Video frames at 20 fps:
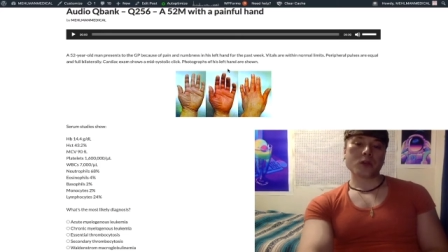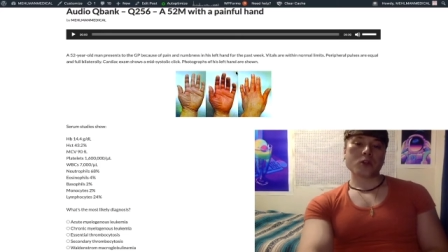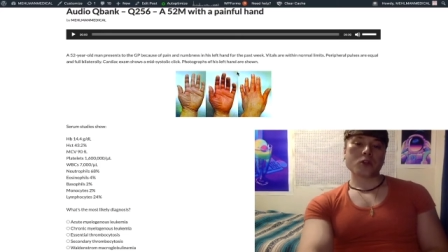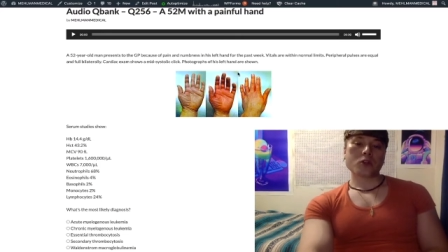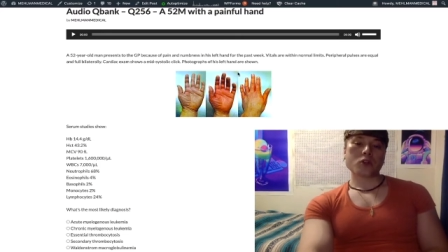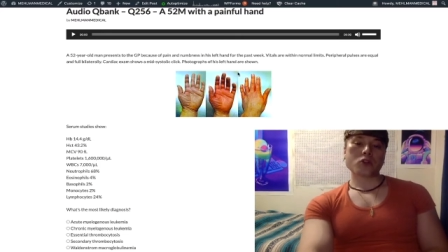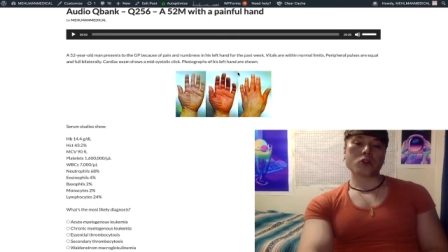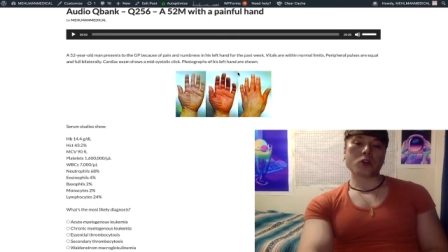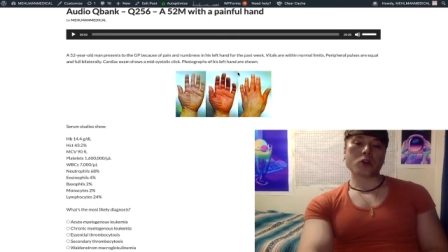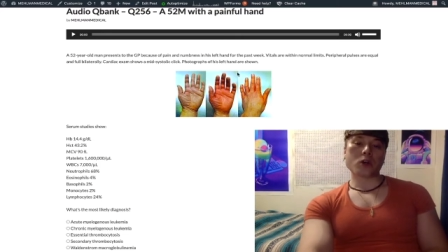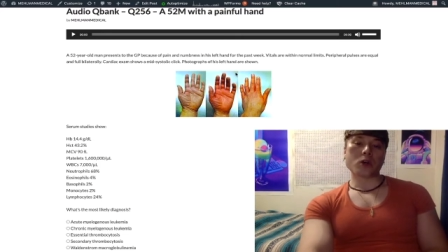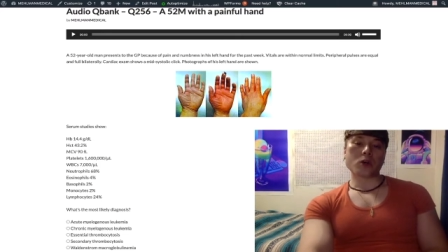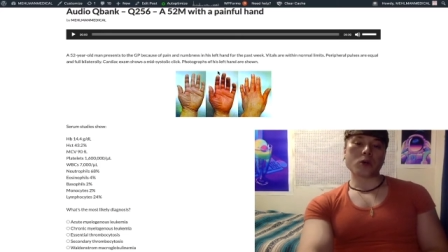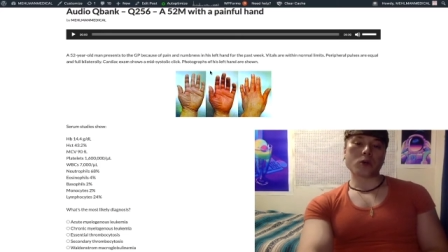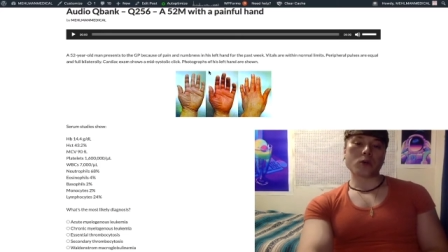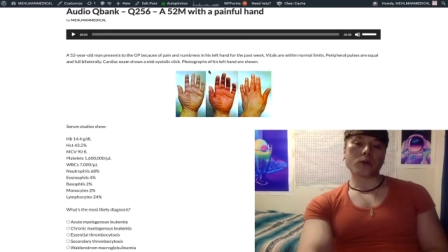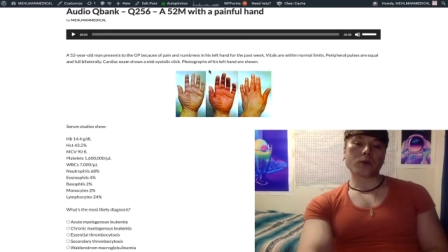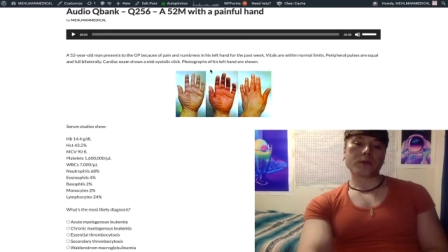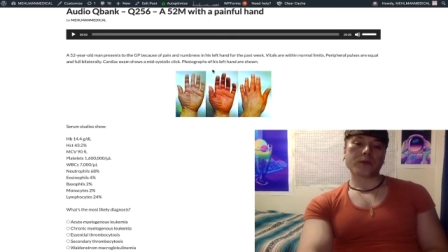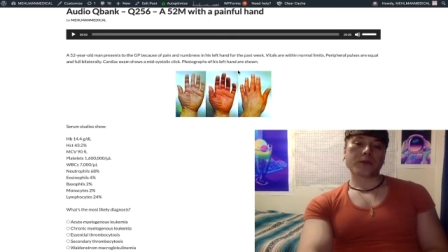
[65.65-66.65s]

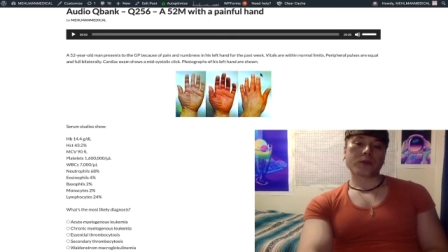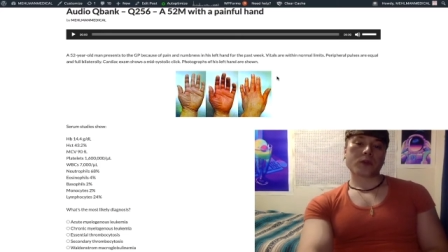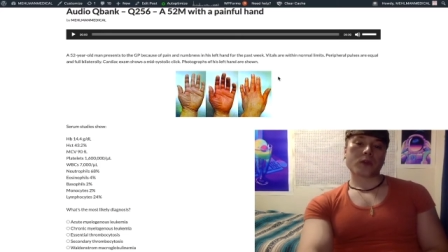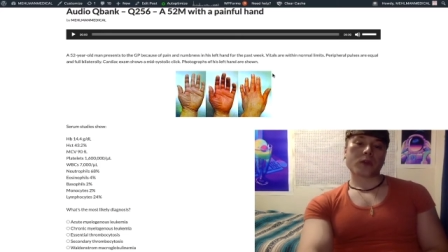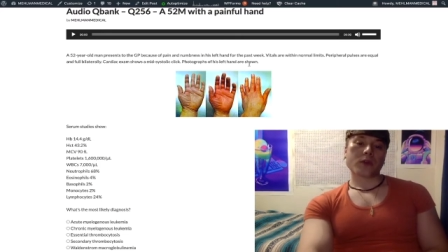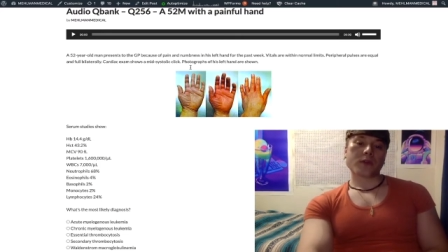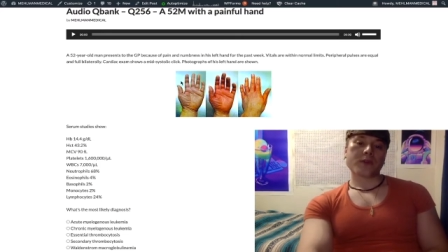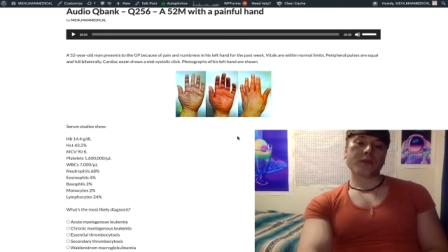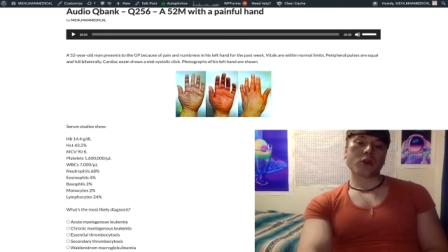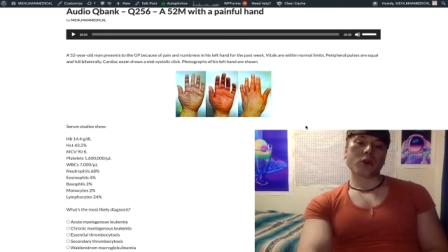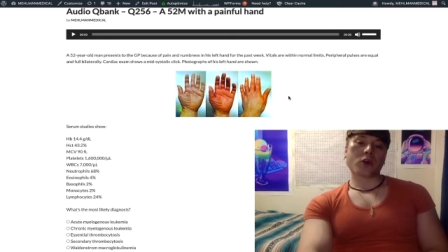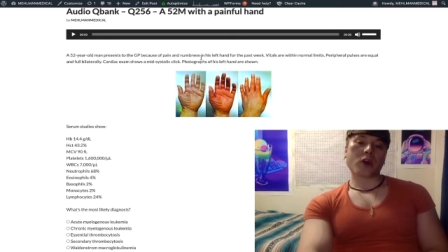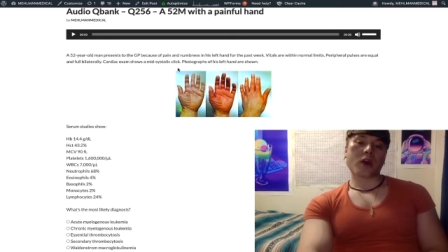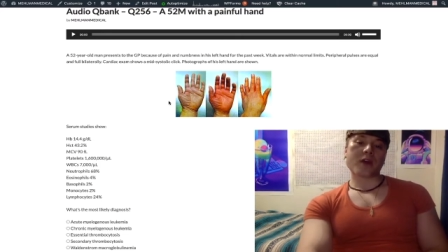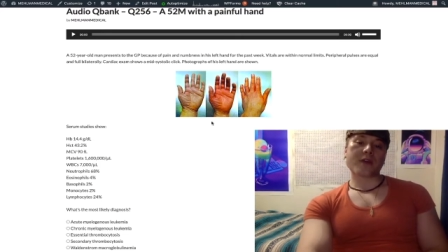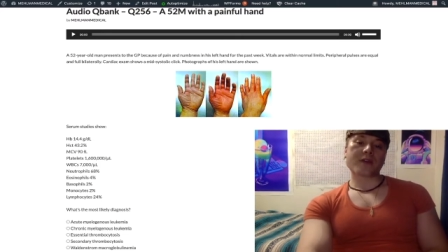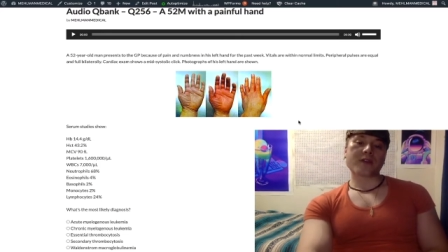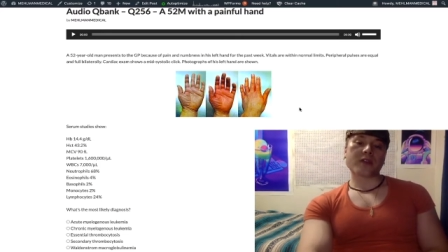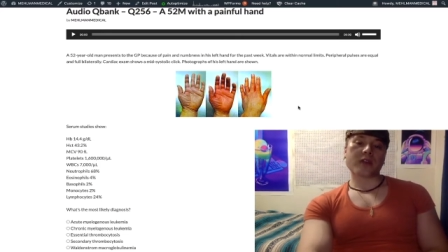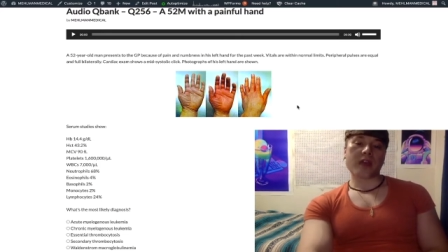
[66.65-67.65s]
So
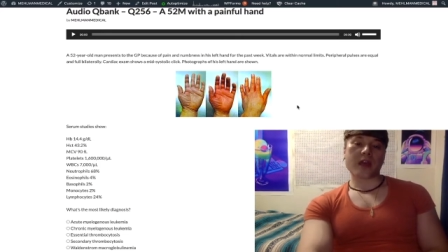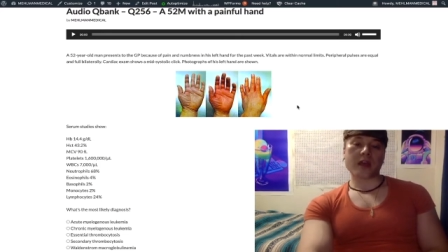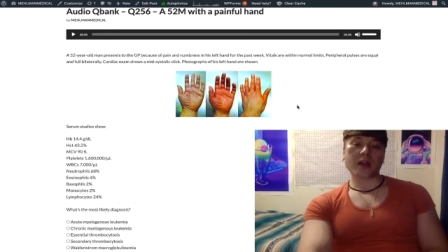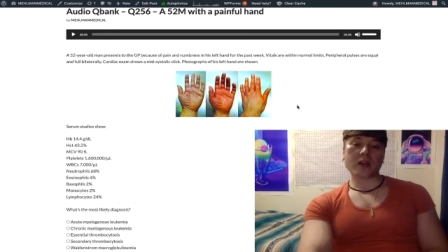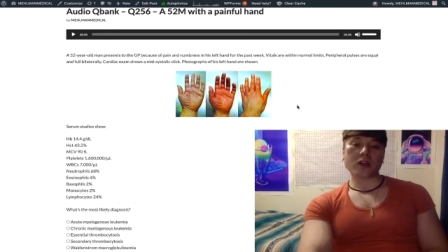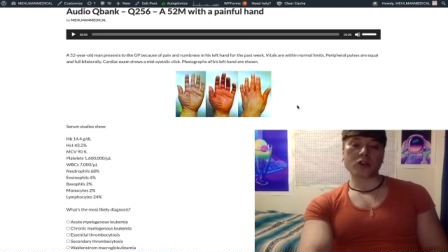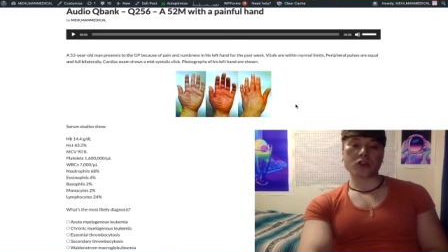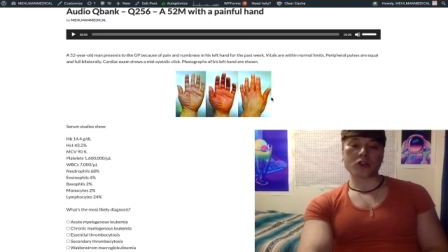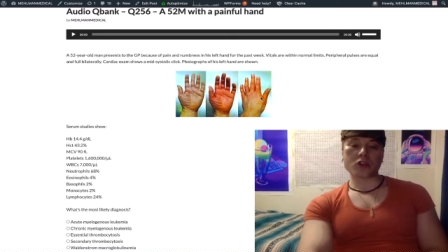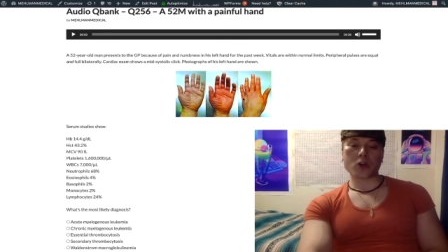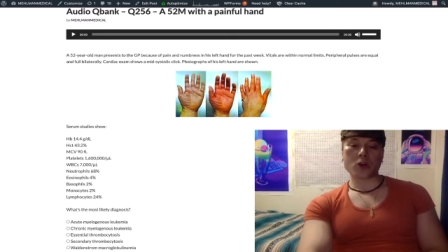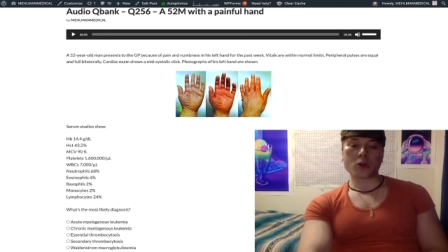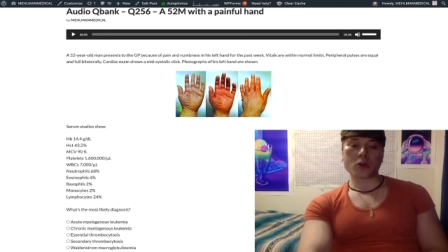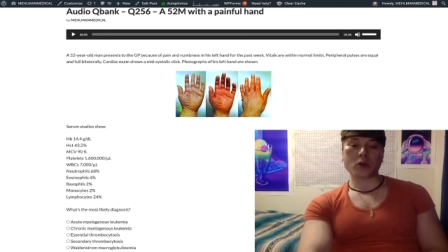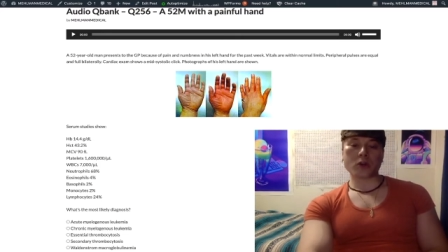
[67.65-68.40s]
photograph of the hand is shown.